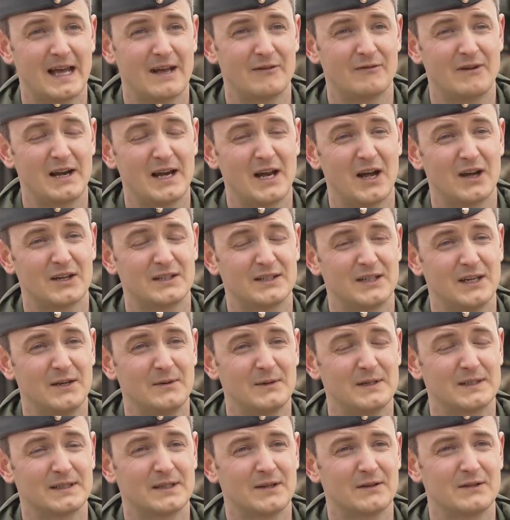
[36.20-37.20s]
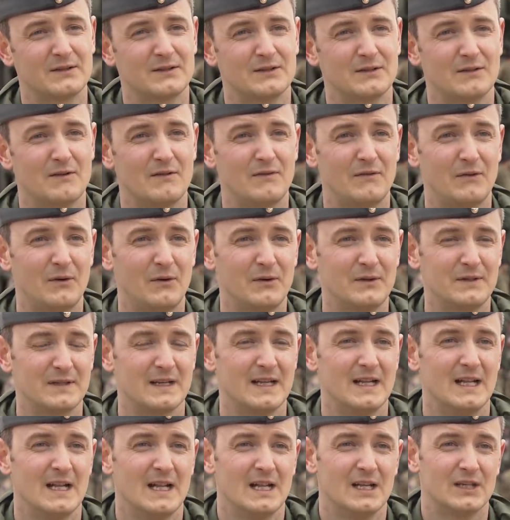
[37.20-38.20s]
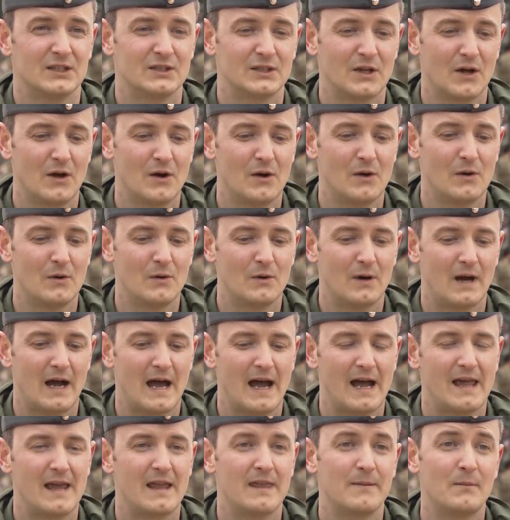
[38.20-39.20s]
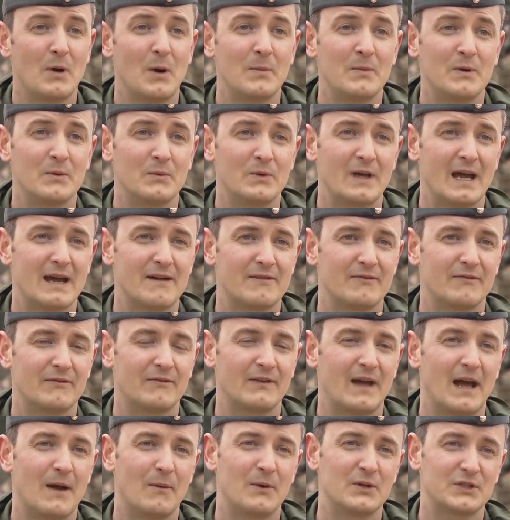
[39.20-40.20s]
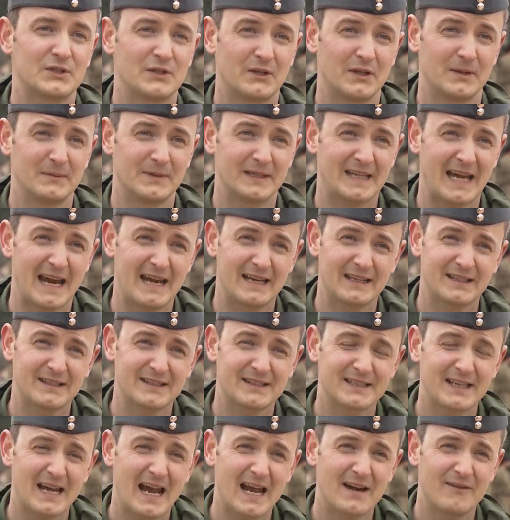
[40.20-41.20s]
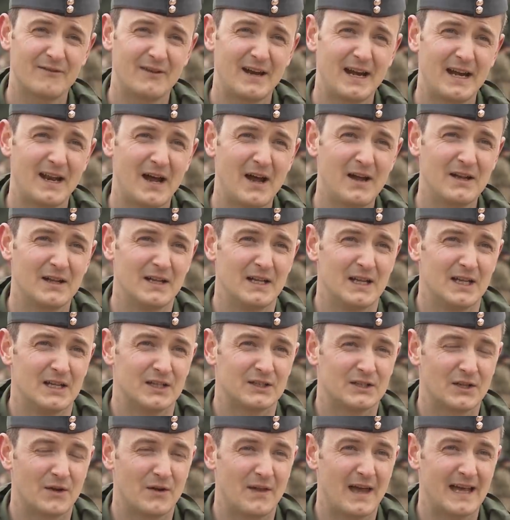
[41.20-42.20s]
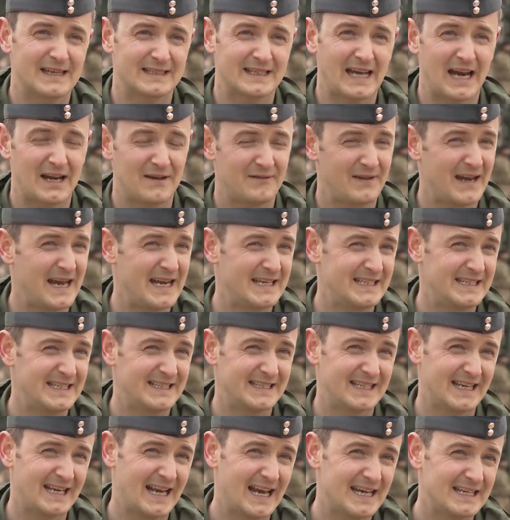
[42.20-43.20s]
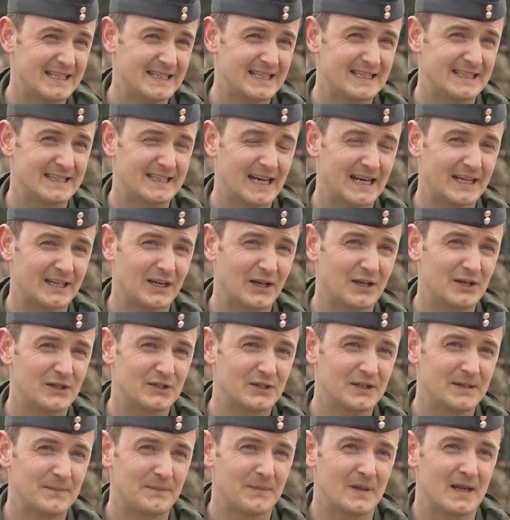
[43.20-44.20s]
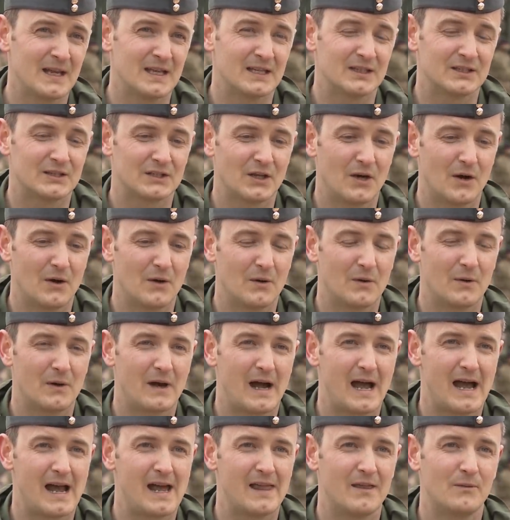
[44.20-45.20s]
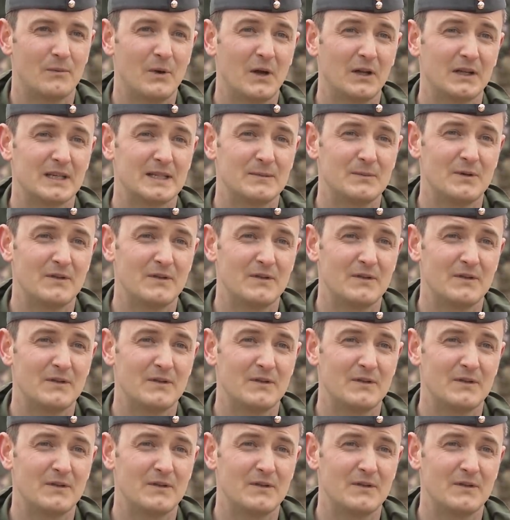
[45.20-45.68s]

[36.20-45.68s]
that Radar 2 is going to afford. So uh, at the moment we have uh, what's called a mechanical scan radar, so that's kind of 80s to 90s technology. So uh, the world is